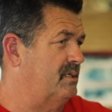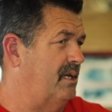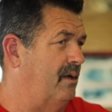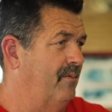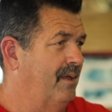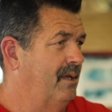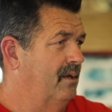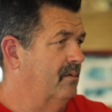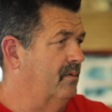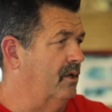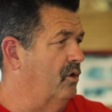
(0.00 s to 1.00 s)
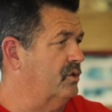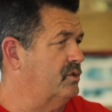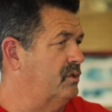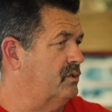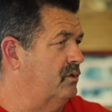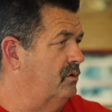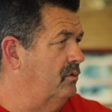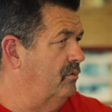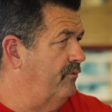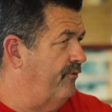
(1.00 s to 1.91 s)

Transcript: So the Tszyu